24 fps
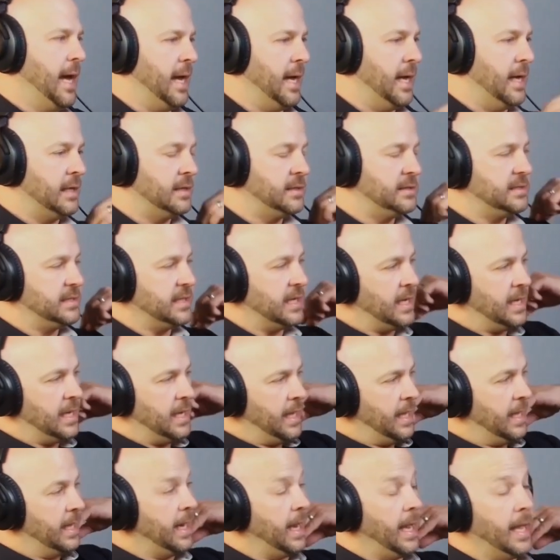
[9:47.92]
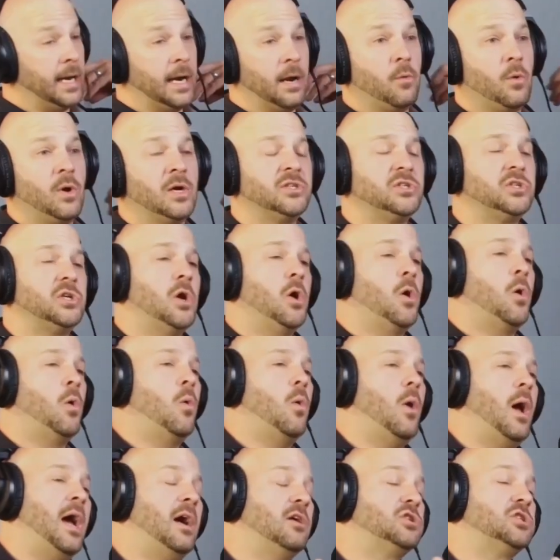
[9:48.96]
And I wanted to
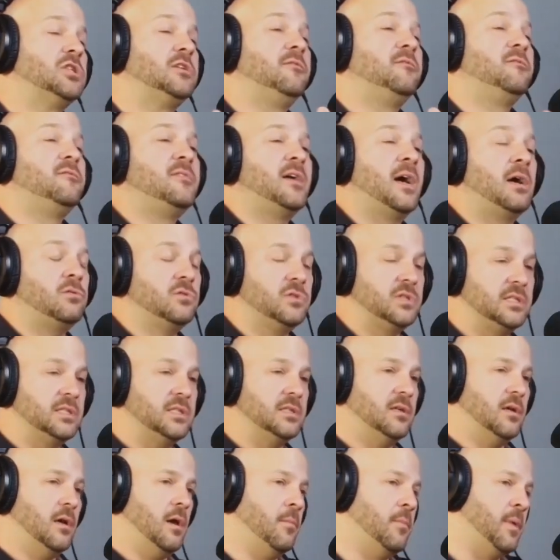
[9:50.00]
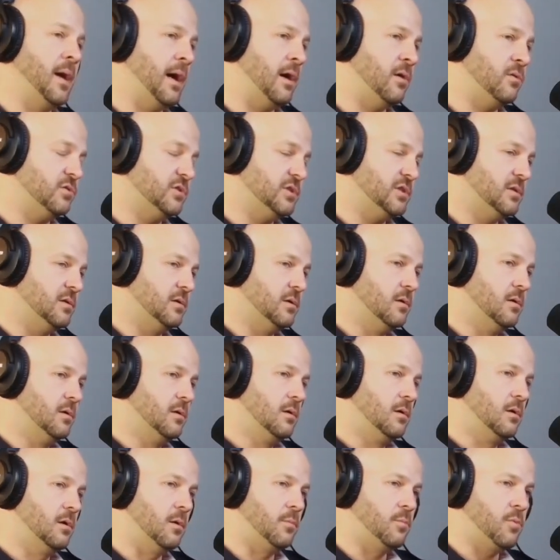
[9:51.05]
know how she felt about
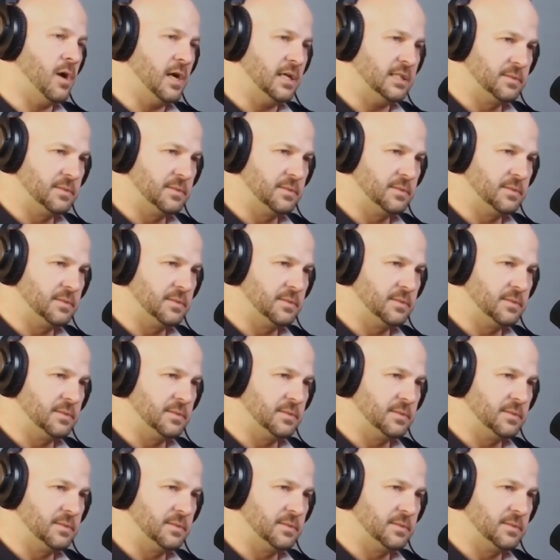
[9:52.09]
her